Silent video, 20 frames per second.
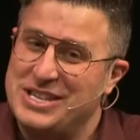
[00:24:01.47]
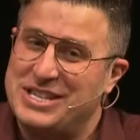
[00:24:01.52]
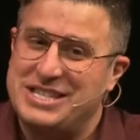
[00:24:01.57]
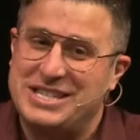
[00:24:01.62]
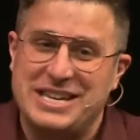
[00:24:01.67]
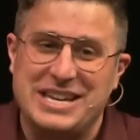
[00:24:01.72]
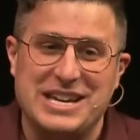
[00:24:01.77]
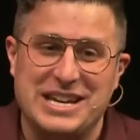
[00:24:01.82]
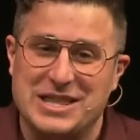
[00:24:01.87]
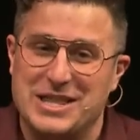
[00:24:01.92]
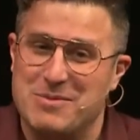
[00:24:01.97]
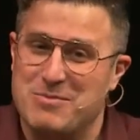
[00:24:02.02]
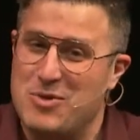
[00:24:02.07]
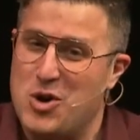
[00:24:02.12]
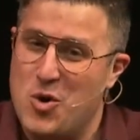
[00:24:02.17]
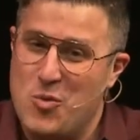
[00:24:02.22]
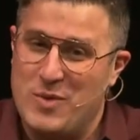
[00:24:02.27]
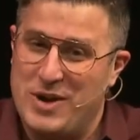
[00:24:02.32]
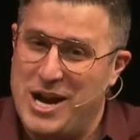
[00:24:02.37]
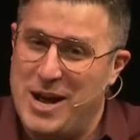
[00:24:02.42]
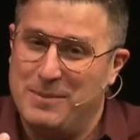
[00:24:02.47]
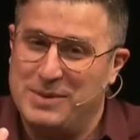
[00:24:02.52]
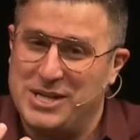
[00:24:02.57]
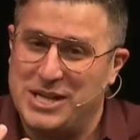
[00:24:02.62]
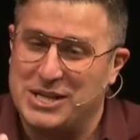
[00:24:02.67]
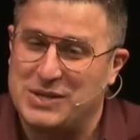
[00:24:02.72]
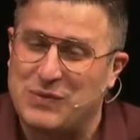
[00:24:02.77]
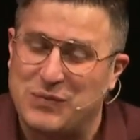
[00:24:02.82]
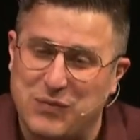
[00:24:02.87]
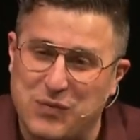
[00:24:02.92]
see in the moment. I'm
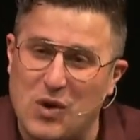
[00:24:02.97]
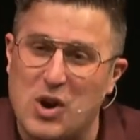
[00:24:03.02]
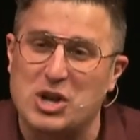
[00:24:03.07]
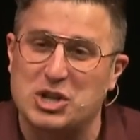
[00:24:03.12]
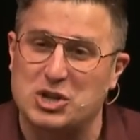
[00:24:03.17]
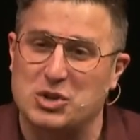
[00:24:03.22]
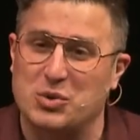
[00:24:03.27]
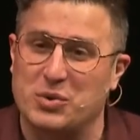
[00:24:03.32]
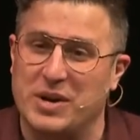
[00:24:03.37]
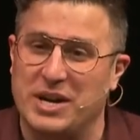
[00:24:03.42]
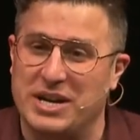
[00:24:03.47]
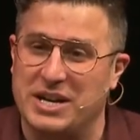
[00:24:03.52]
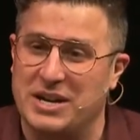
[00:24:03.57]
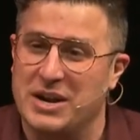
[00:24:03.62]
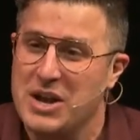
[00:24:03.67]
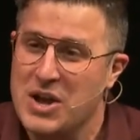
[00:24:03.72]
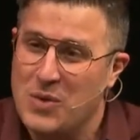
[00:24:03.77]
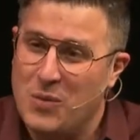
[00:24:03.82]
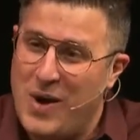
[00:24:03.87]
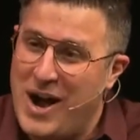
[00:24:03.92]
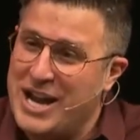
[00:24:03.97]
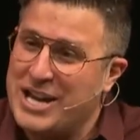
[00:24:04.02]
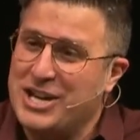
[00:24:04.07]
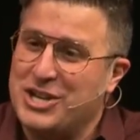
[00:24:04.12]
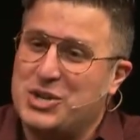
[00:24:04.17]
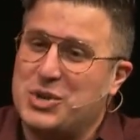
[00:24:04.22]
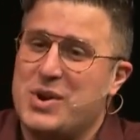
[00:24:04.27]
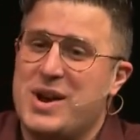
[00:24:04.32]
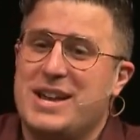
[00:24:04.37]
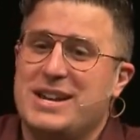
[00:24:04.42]
just frustrated. Why are you
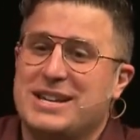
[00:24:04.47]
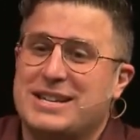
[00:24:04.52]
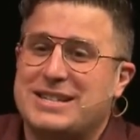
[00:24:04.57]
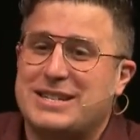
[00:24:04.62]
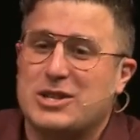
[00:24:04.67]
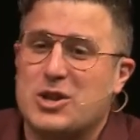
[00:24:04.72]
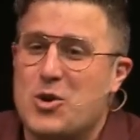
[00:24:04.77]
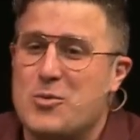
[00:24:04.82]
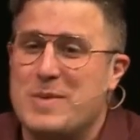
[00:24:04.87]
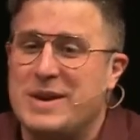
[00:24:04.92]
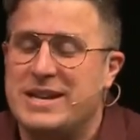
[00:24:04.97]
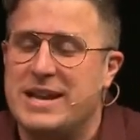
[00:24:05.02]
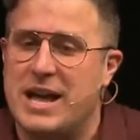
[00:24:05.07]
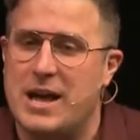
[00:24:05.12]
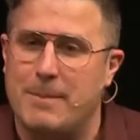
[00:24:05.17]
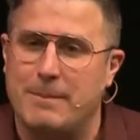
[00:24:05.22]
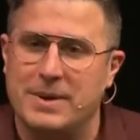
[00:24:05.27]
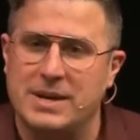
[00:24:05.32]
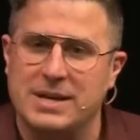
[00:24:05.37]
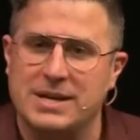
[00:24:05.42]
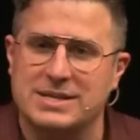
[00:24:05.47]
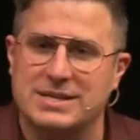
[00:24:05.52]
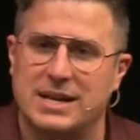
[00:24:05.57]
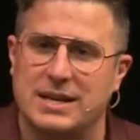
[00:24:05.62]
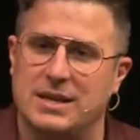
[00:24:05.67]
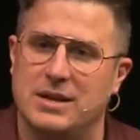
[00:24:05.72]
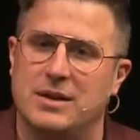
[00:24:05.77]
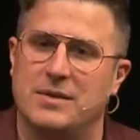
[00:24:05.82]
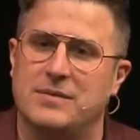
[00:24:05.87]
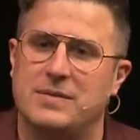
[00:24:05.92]
trying to slow me down? Because I
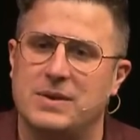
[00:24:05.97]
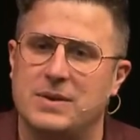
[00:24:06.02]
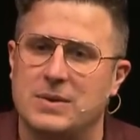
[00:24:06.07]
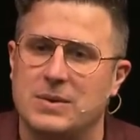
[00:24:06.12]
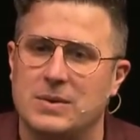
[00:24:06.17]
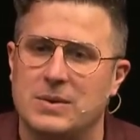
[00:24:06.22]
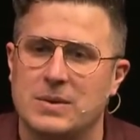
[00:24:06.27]
love you.